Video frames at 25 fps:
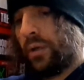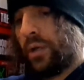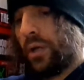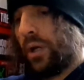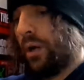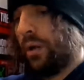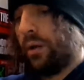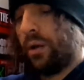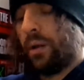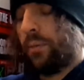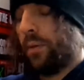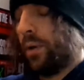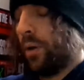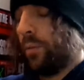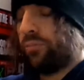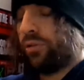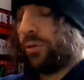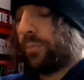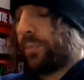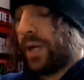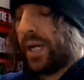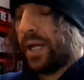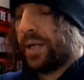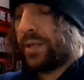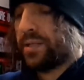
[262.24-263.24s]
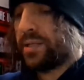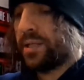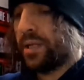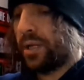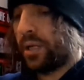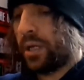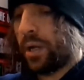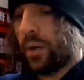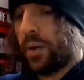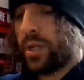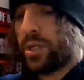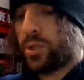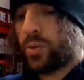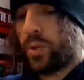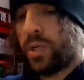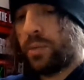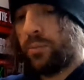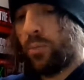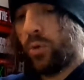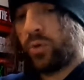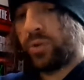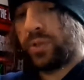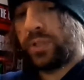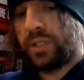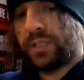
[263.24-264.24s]
And I'm not prepared to go into any
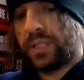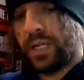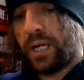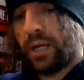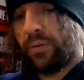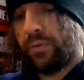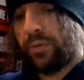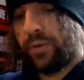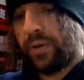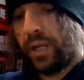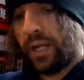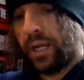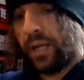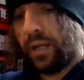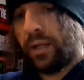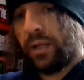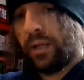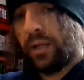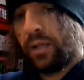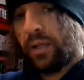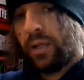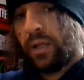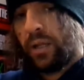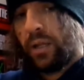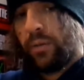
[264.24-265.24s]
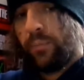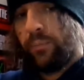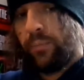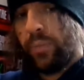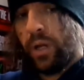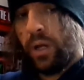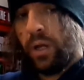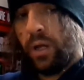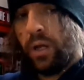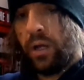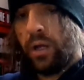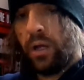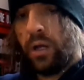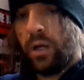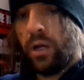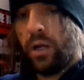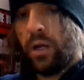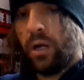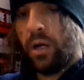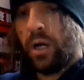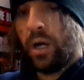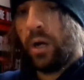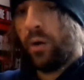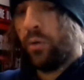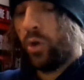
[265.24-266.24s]
more detail than that, but
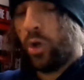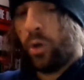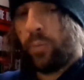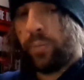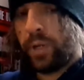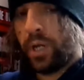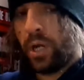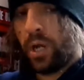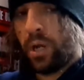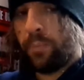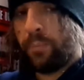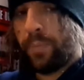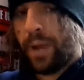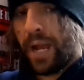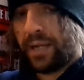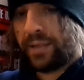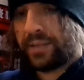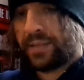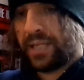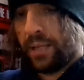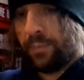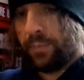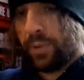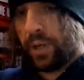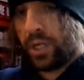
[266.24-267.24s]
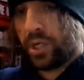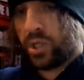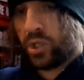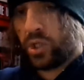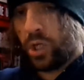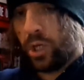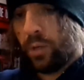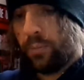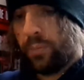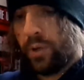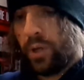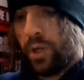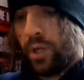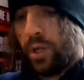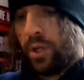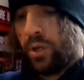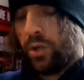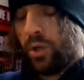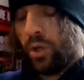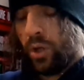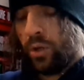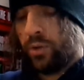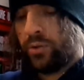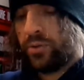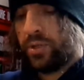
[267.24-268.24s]
I'll not be going back to that bike shop,
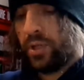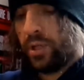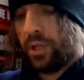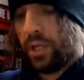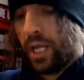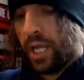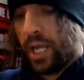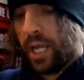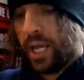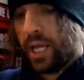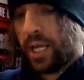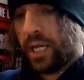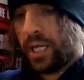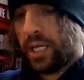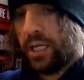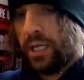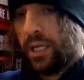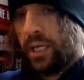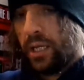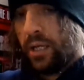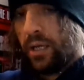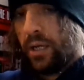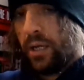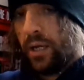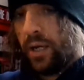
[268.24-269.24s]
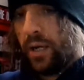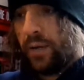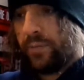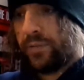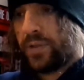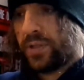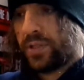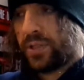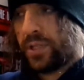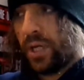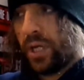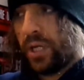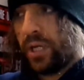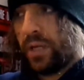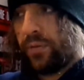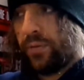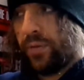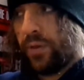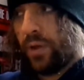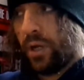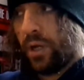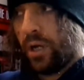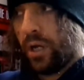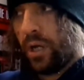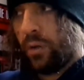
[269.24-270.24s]
not until A, I've decided
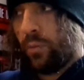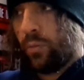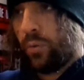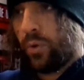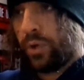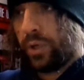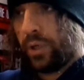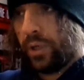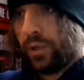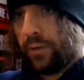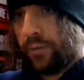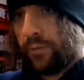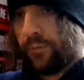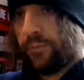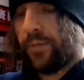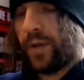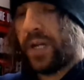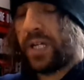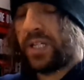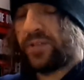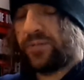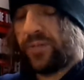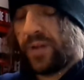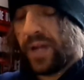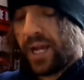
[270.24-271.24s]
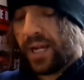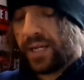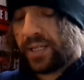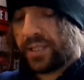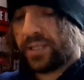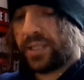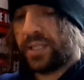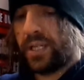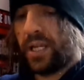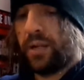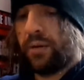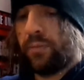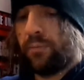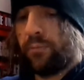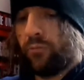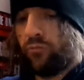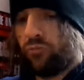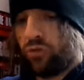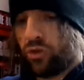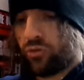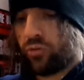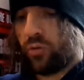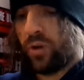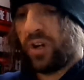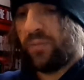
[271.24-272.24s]
that I want to face facts and
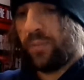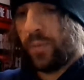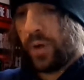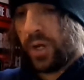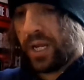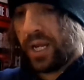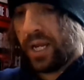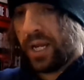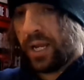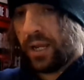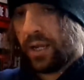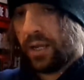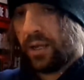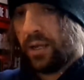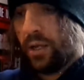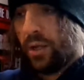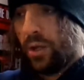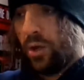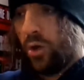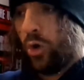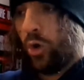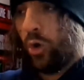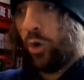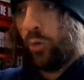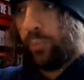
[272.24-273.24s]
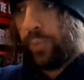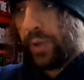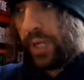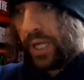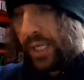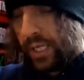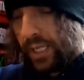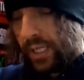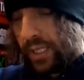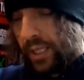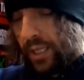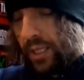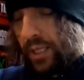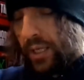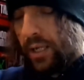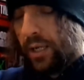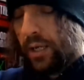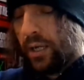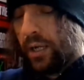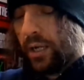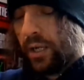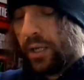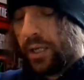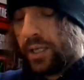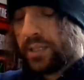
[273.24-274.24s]
retrieve my ear, or B,
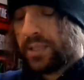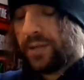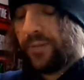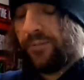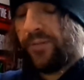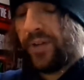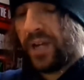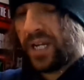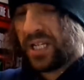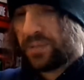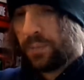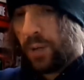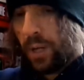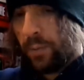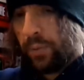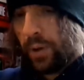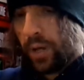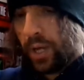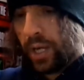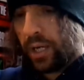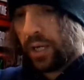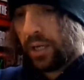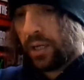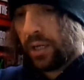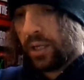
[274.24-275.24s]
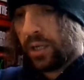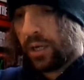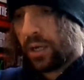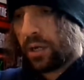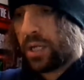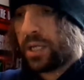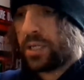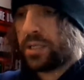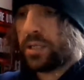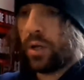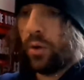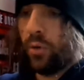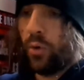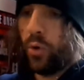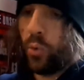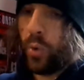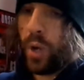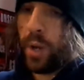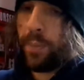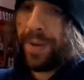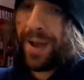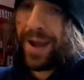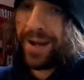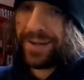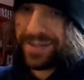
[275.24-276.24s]
I need to fix my bike, and I need to go all the way
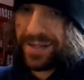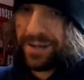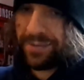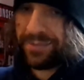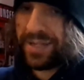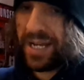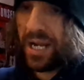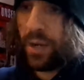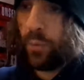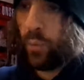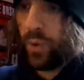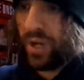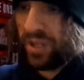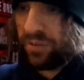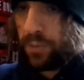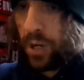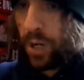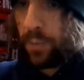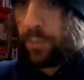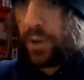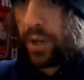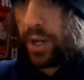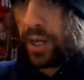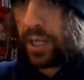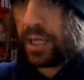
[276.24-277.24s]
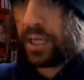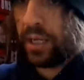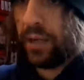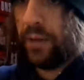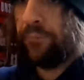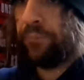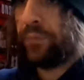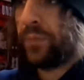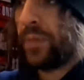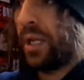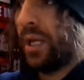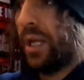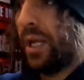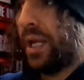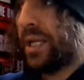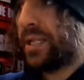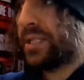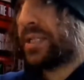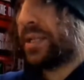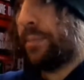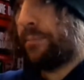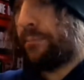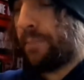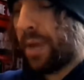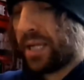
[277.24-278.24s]
back downtown with my bike. It's
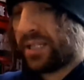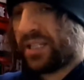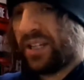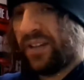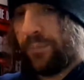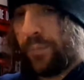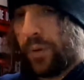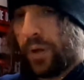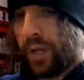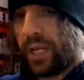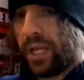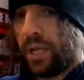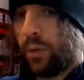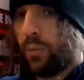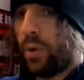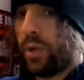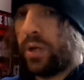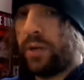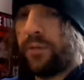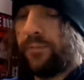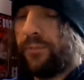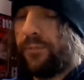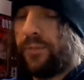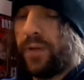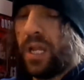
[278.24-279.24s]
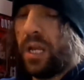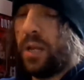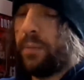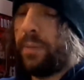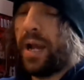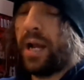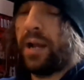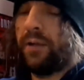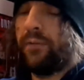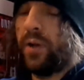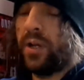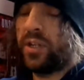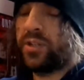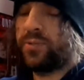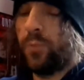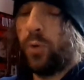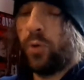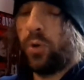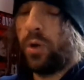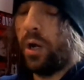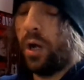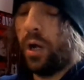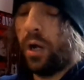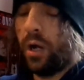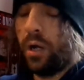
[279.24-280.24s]
a massive bike, it won't even fit in the back of our small
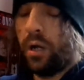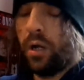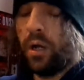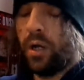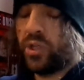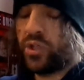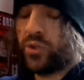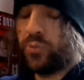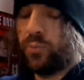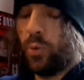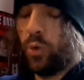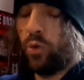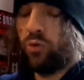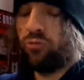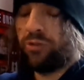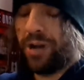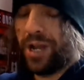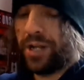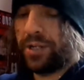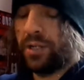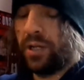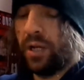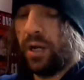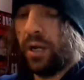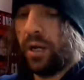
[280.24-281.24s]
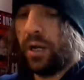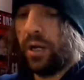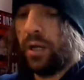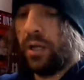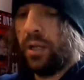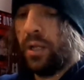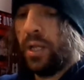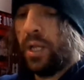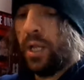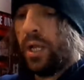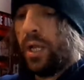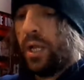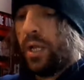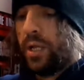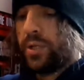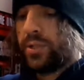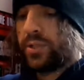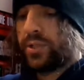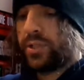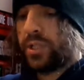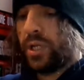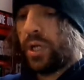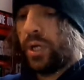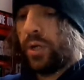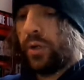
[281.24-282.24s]
car, our small red car.
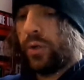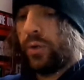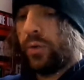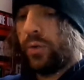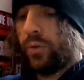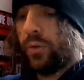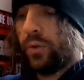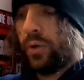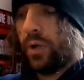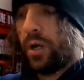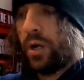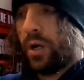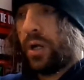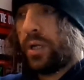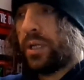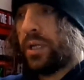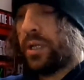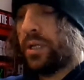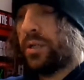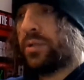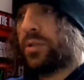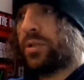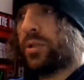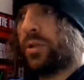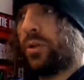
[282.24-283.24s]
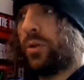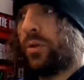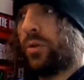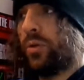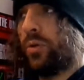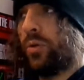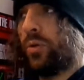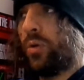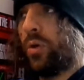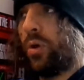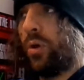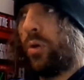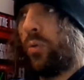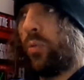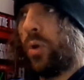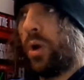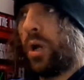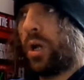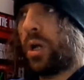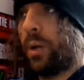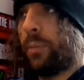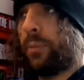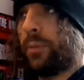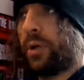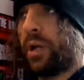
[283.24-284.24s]
So I need to
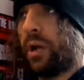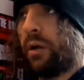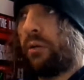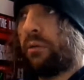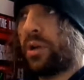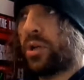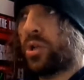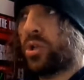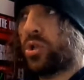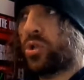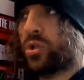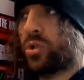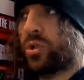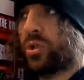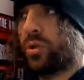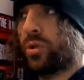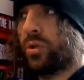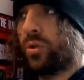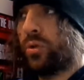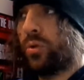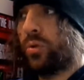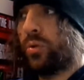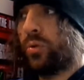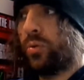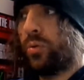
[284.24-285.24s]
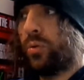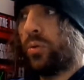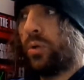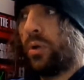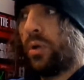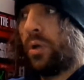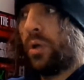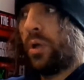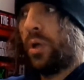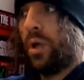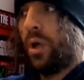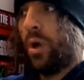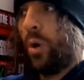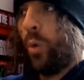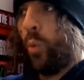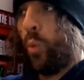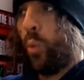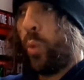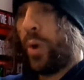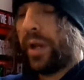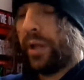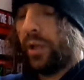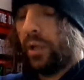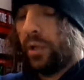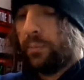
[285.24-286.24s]
work up the courage to
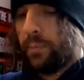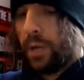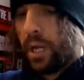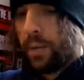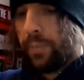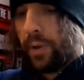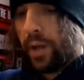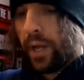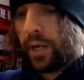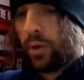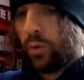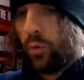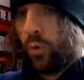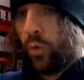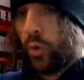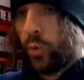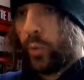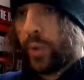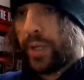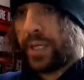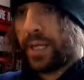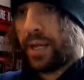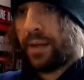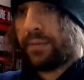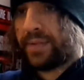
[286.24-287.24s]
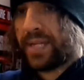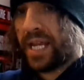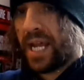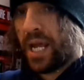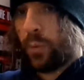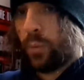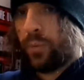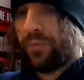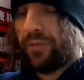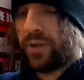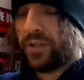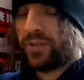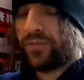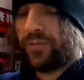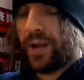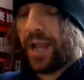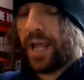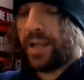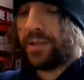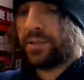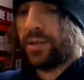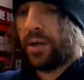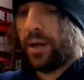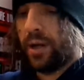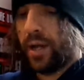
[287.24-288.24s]
wheel my bike all the way downtown with its
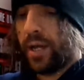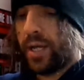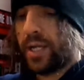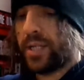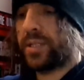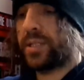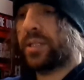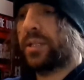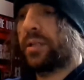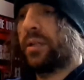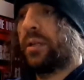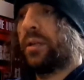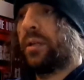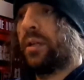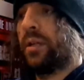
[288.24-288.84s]
flat tyres.